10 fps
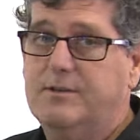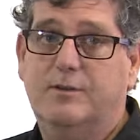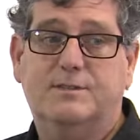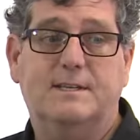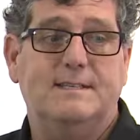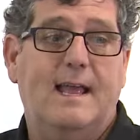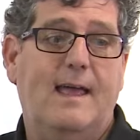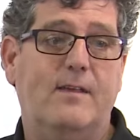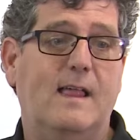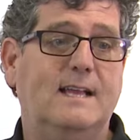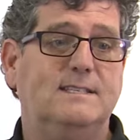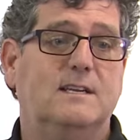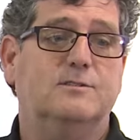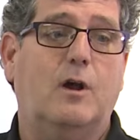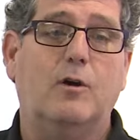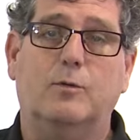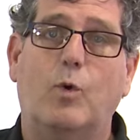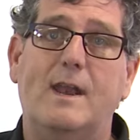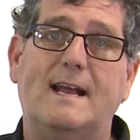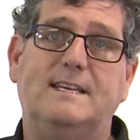to those things. And the last thing is or
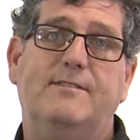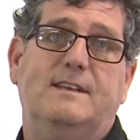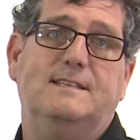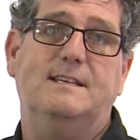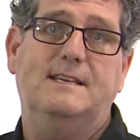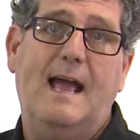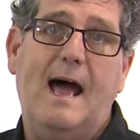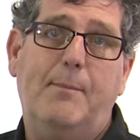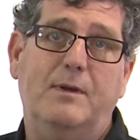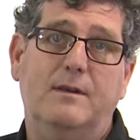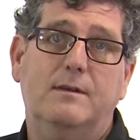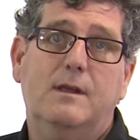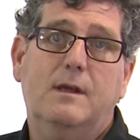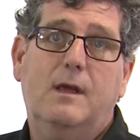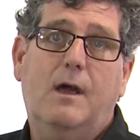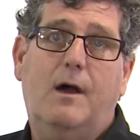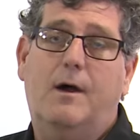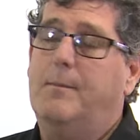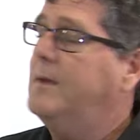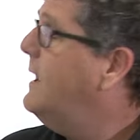what activities need to happen
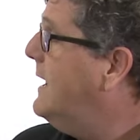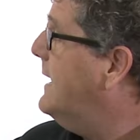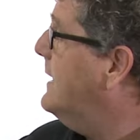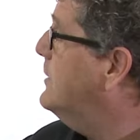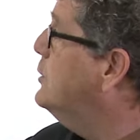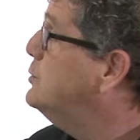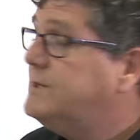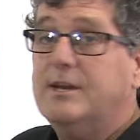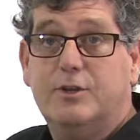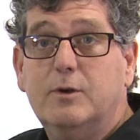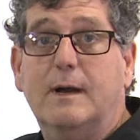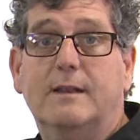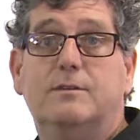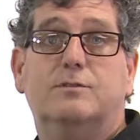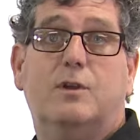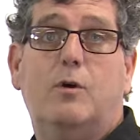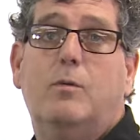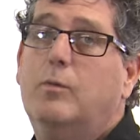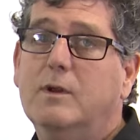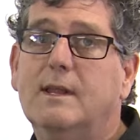um, and who's going to do it. So
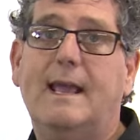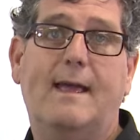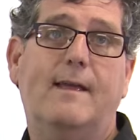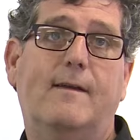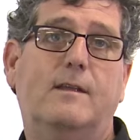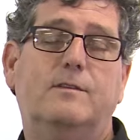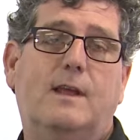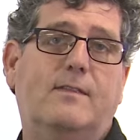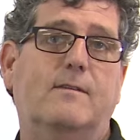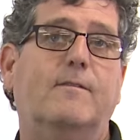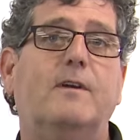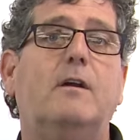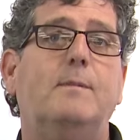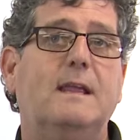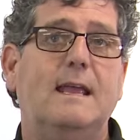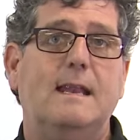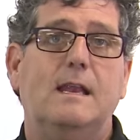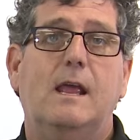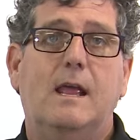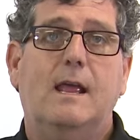really at, at, the very beginning,
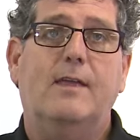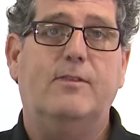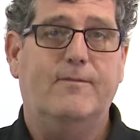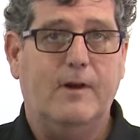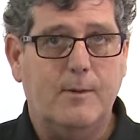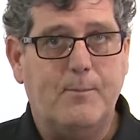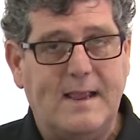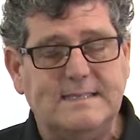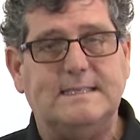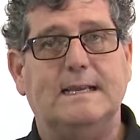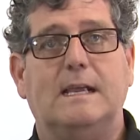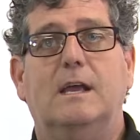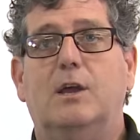at the very basic,